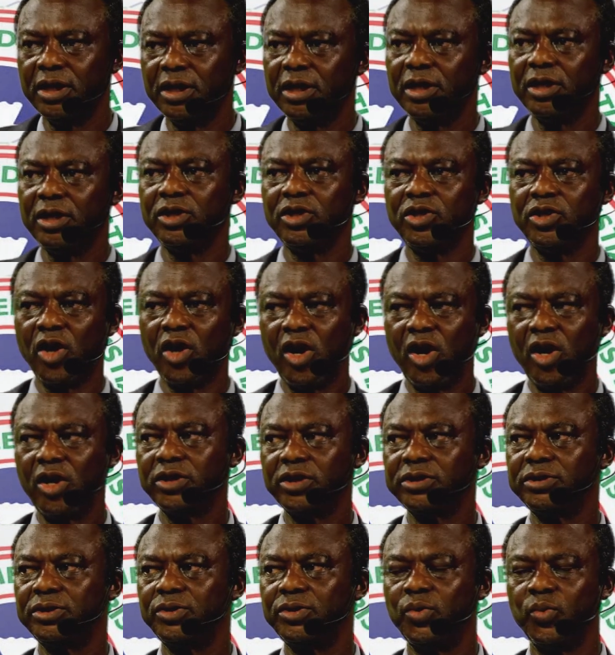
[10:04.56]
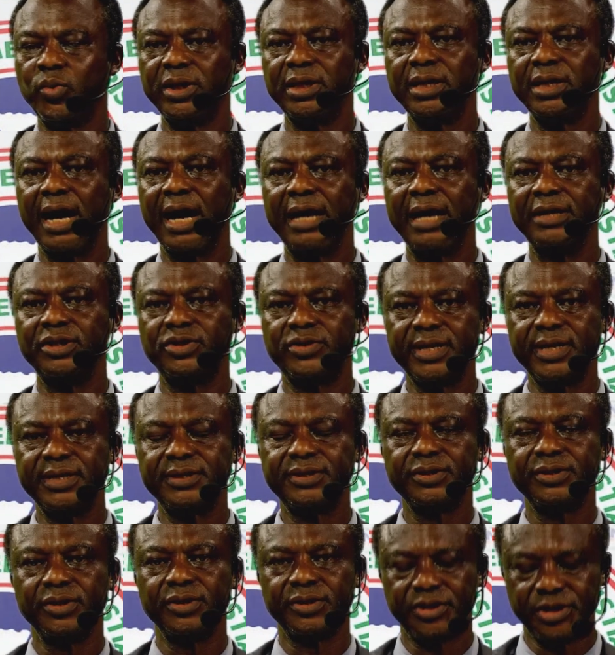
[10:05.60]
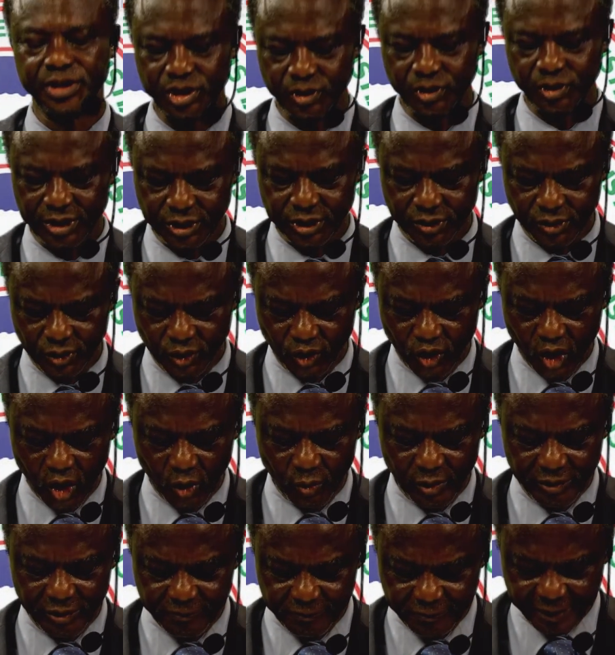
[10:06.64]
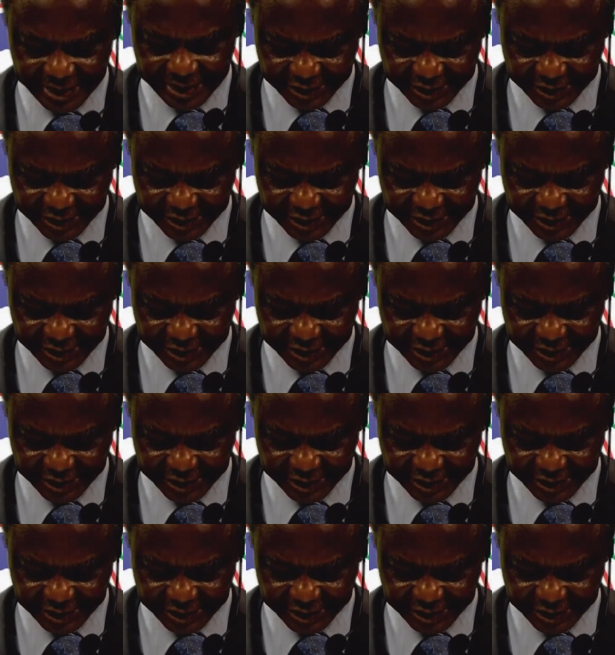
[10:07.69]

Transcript: God will address your situation. God will fight